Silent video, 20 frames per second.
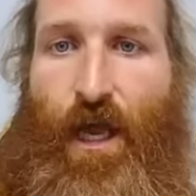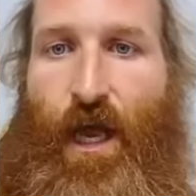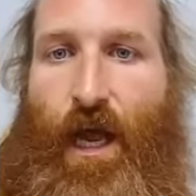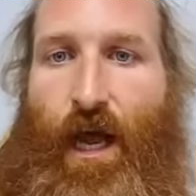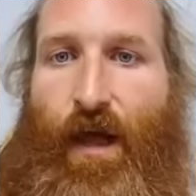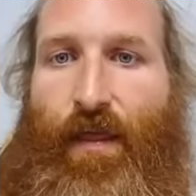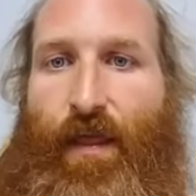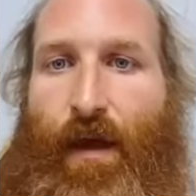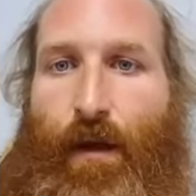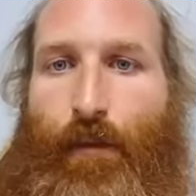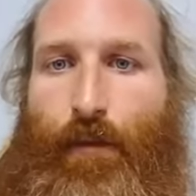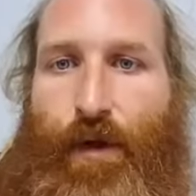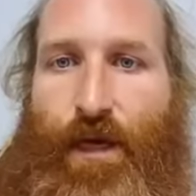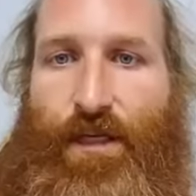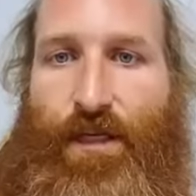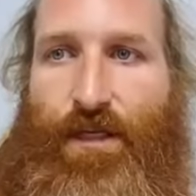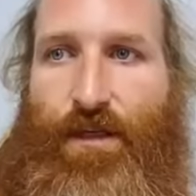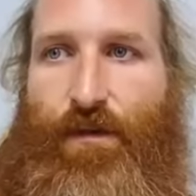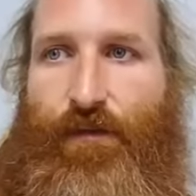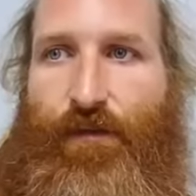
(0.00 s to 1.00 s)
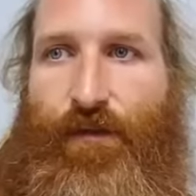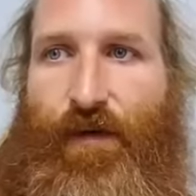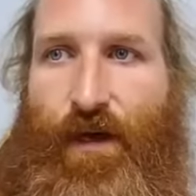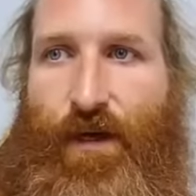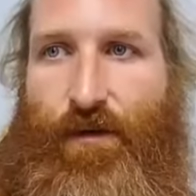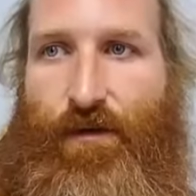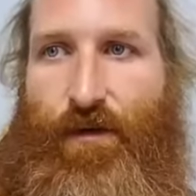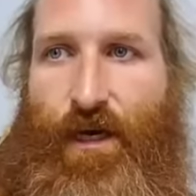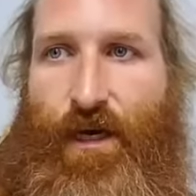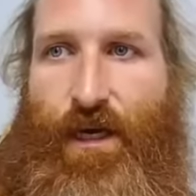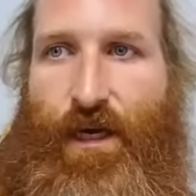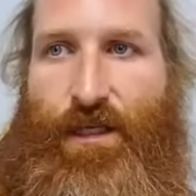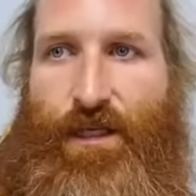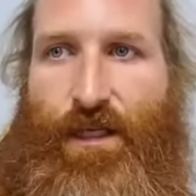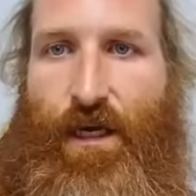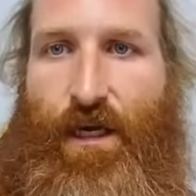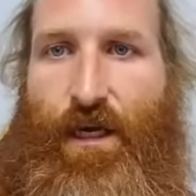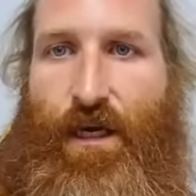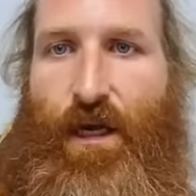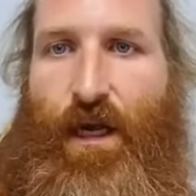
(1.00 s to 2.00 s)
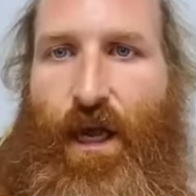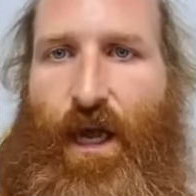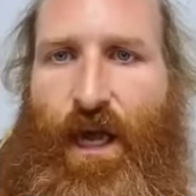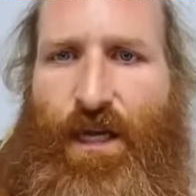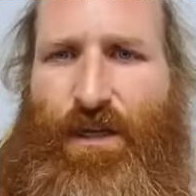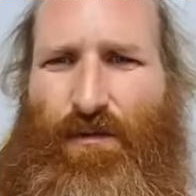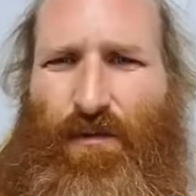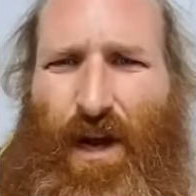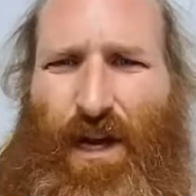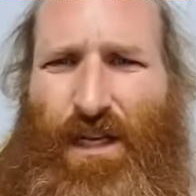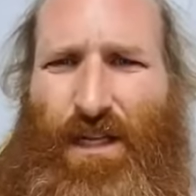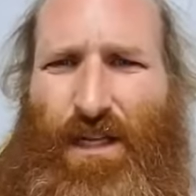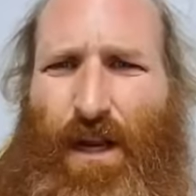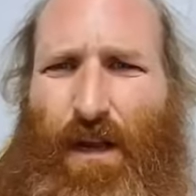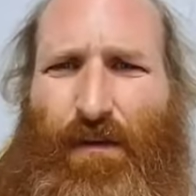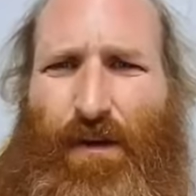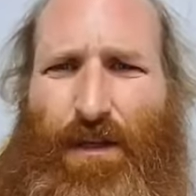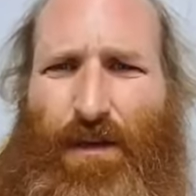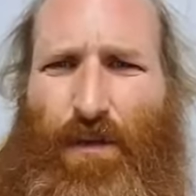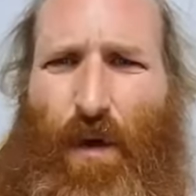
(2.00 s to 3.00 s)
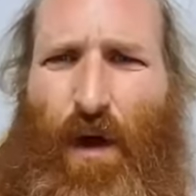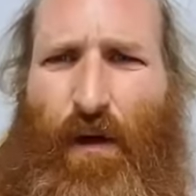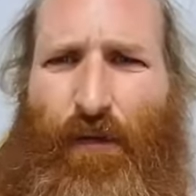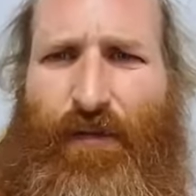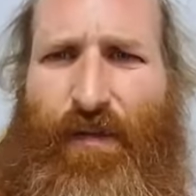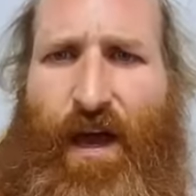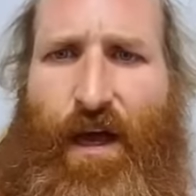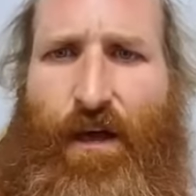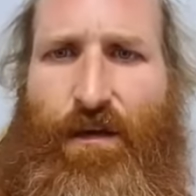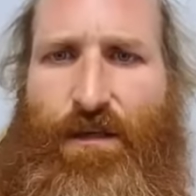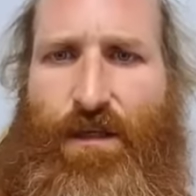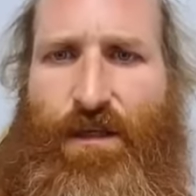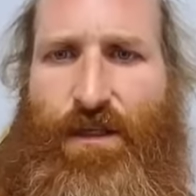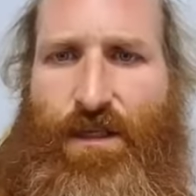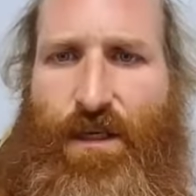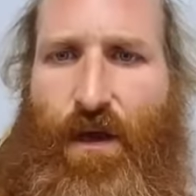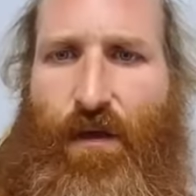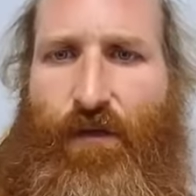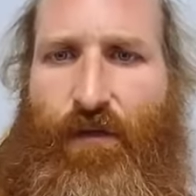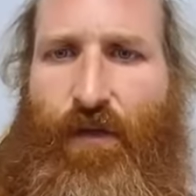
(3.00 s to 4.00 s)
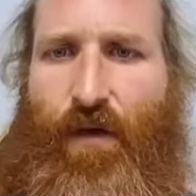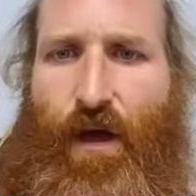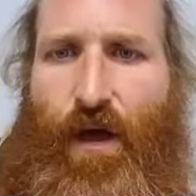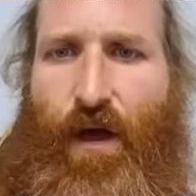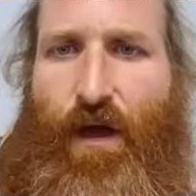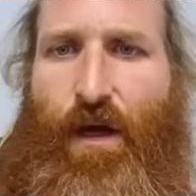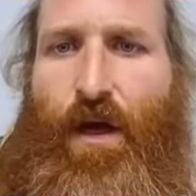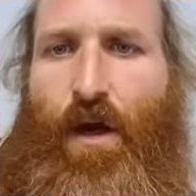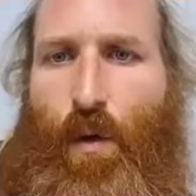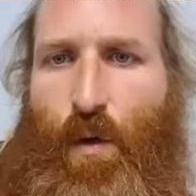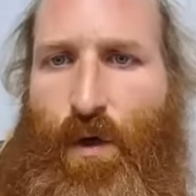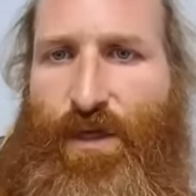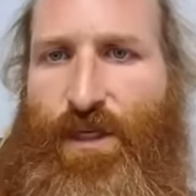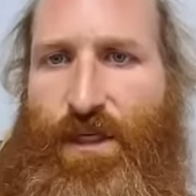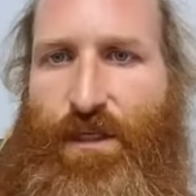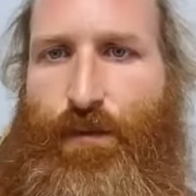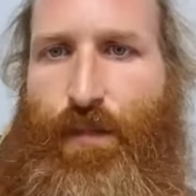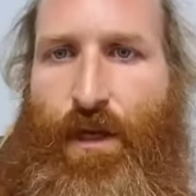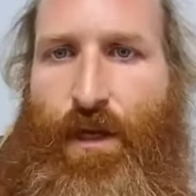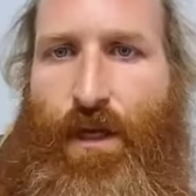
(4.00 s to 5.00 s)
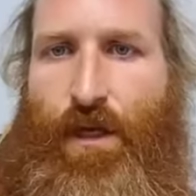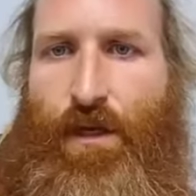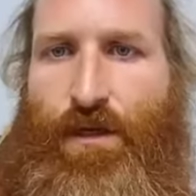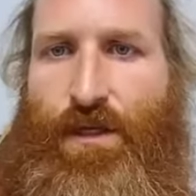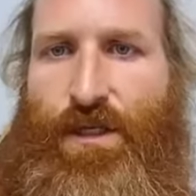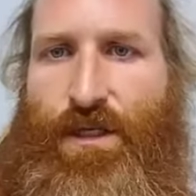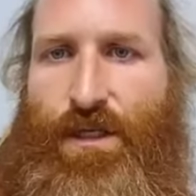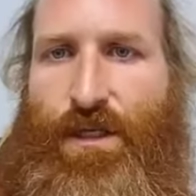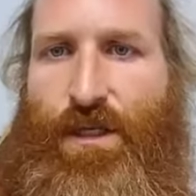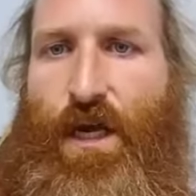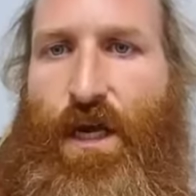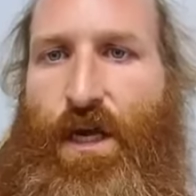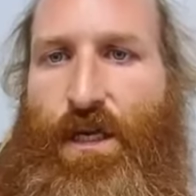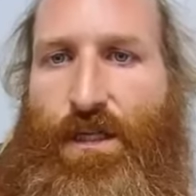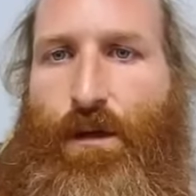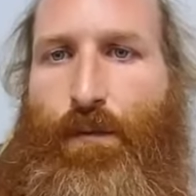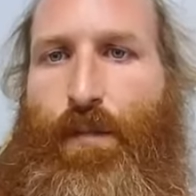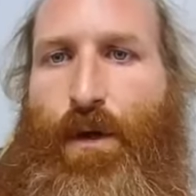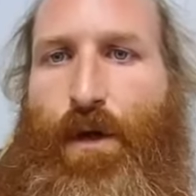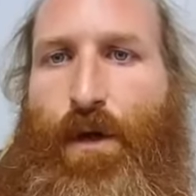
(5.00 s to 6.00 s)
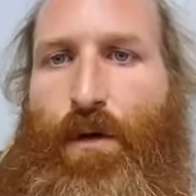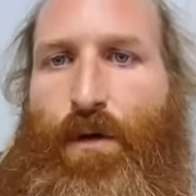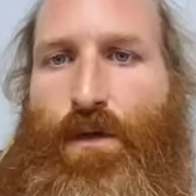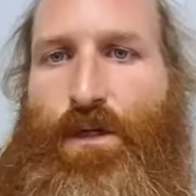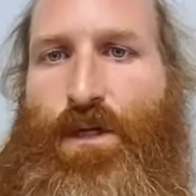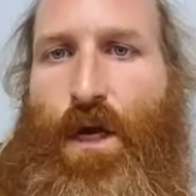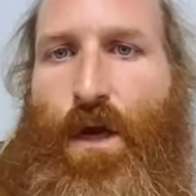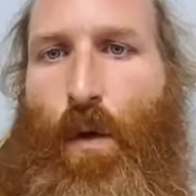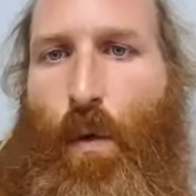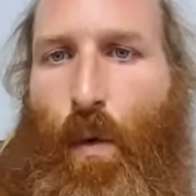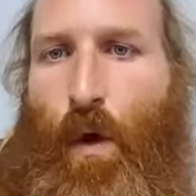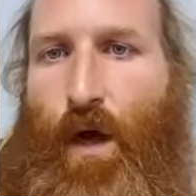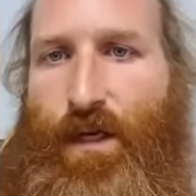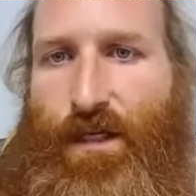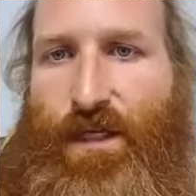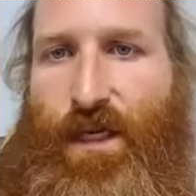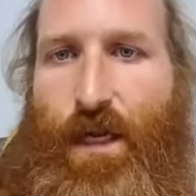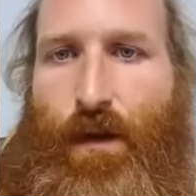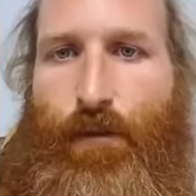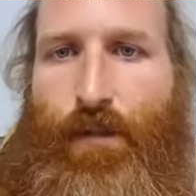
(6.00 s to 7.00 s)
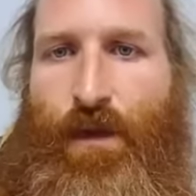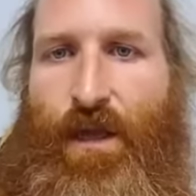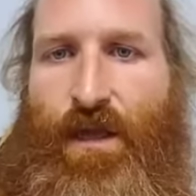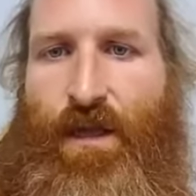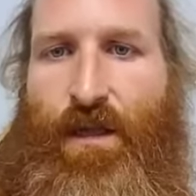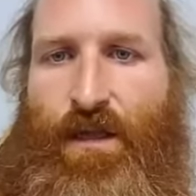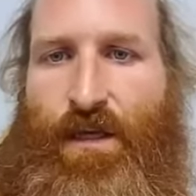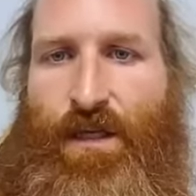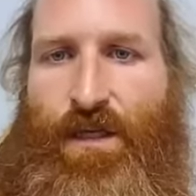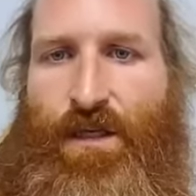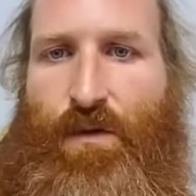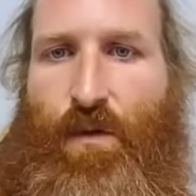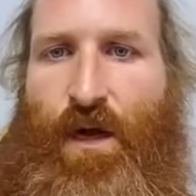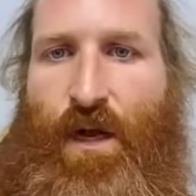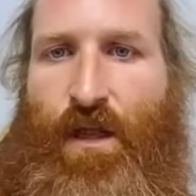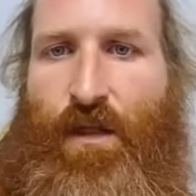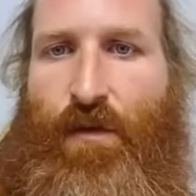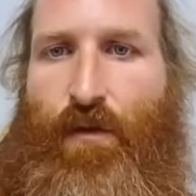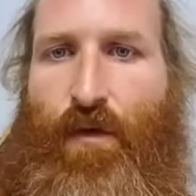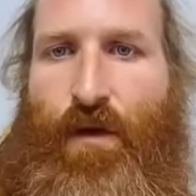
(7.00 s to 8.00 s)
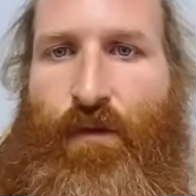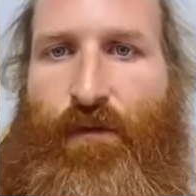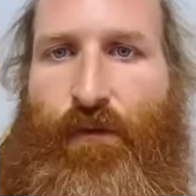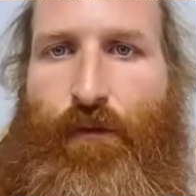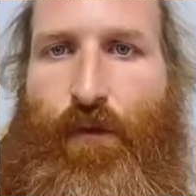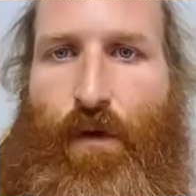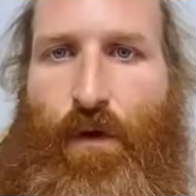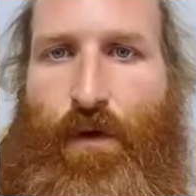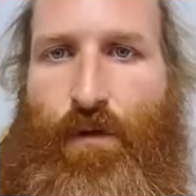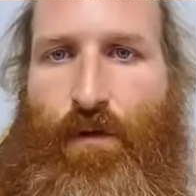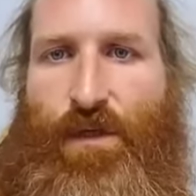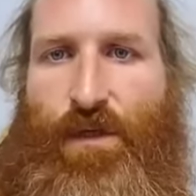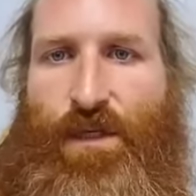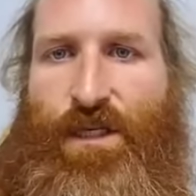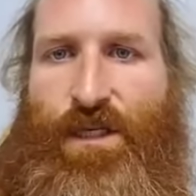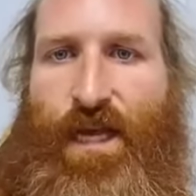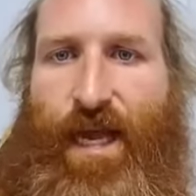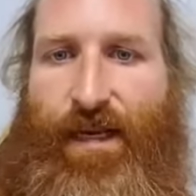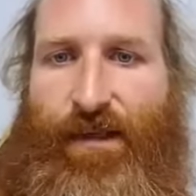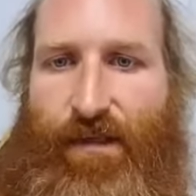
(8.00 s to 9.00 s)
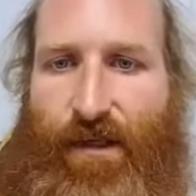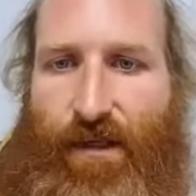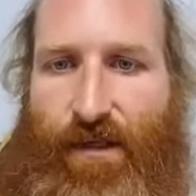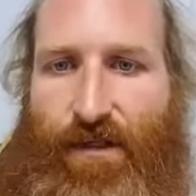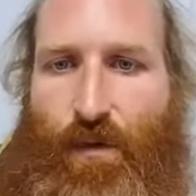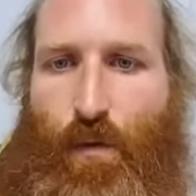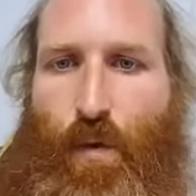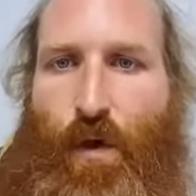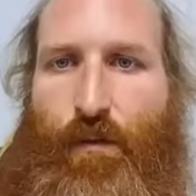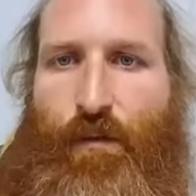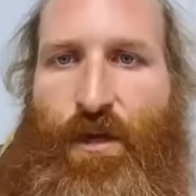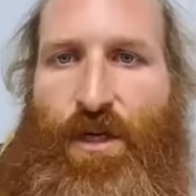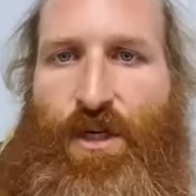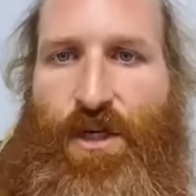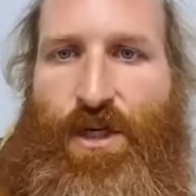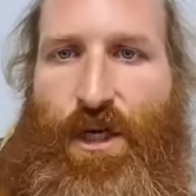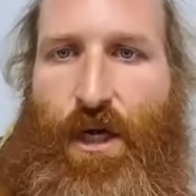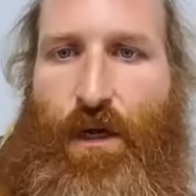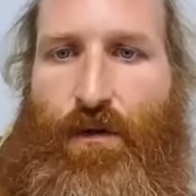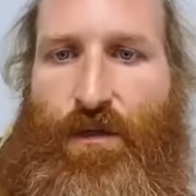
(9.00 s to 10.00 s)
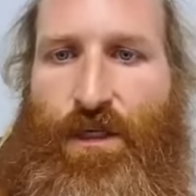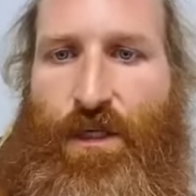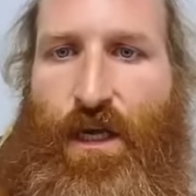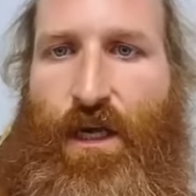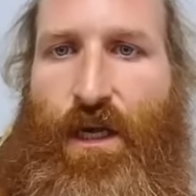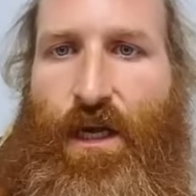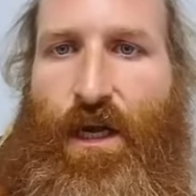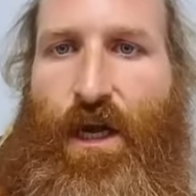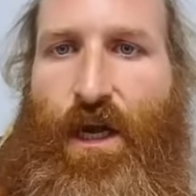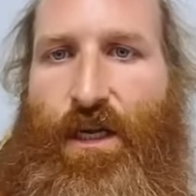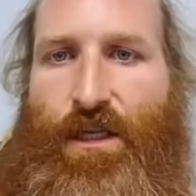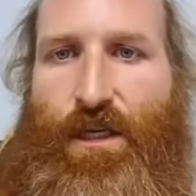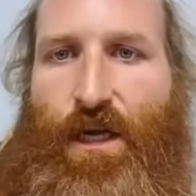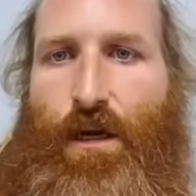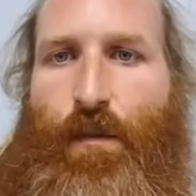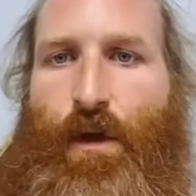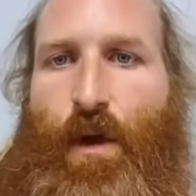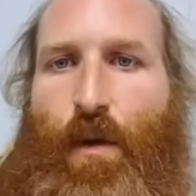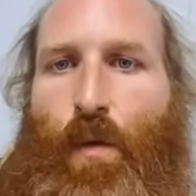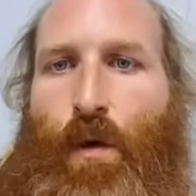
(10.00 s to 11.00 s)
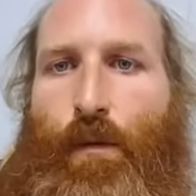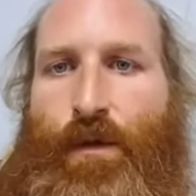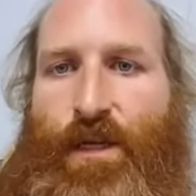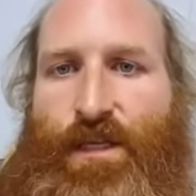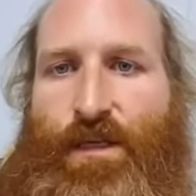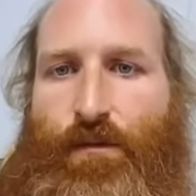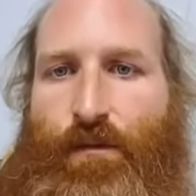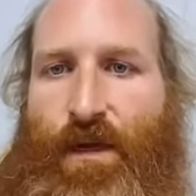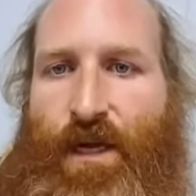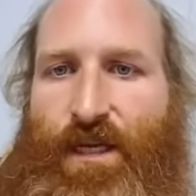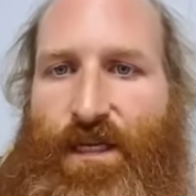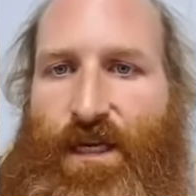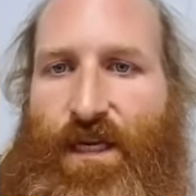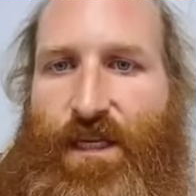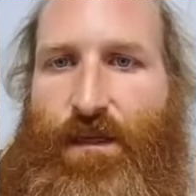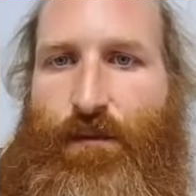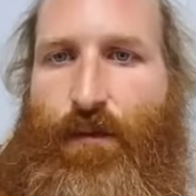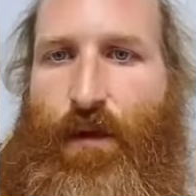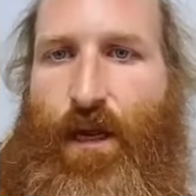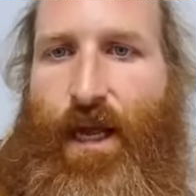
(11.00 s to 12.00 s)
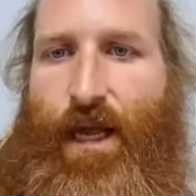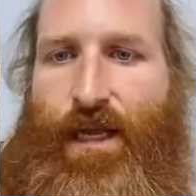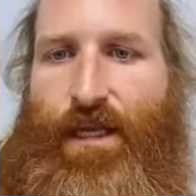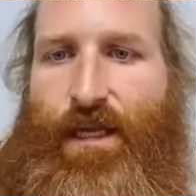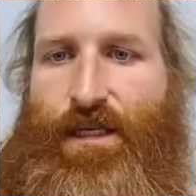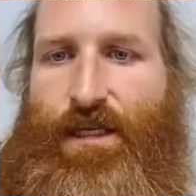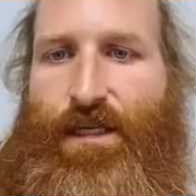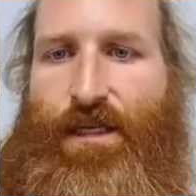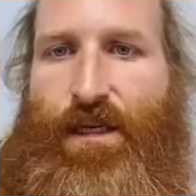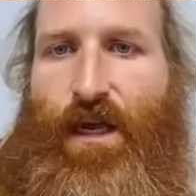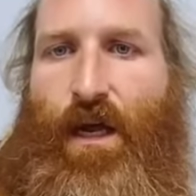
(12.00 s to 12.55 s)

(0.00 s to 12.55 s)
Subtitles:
and that personal fundraiser has raised over 12,000 so far, which has been used to build one teepee that's 23 foot, which is acting as a women's shelter. It's going to be a women's meeting place.